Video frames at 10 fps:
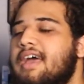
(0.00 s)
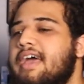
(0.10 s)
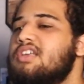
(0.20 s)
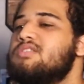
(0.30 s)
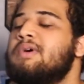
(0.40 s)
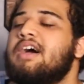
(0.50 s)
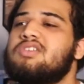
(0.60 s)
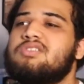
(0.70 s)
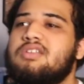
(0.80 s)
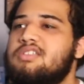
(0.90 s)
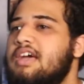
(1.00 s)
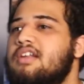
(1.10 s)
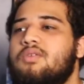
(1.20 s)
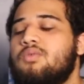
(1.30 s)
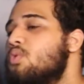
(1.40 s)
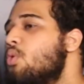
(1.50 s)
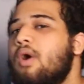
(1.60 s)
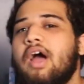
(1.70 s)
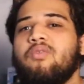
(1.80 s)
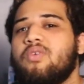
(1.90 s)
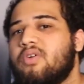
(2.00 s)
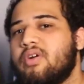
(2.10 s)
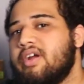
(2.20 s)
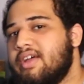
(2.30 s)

Xbox, Nintendo, whoever